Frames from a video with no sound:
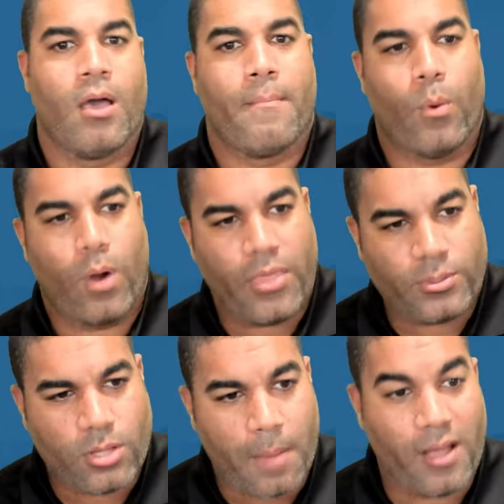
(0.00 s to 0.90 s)
But one of the things
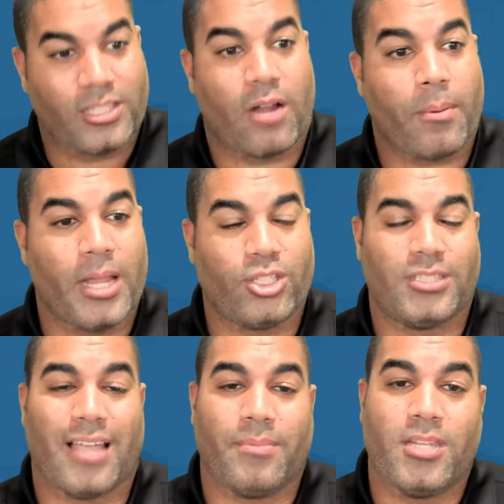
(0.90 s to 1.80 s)
we talk about is letter recommendations
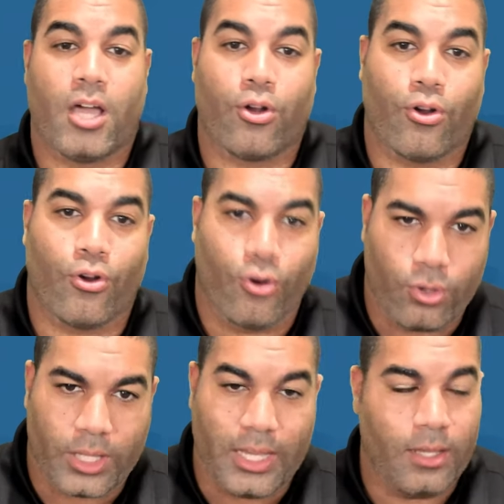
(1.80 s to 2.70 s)
have to be done
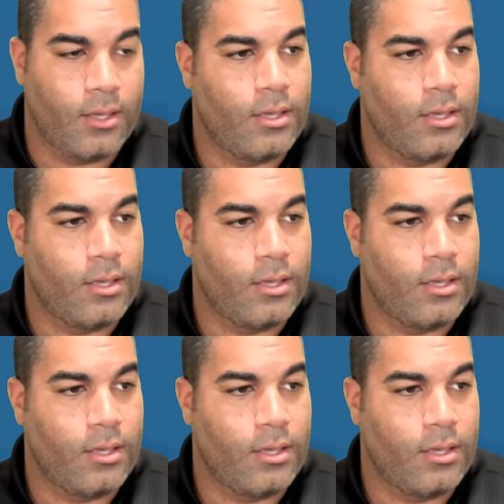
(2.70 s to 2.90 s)
early,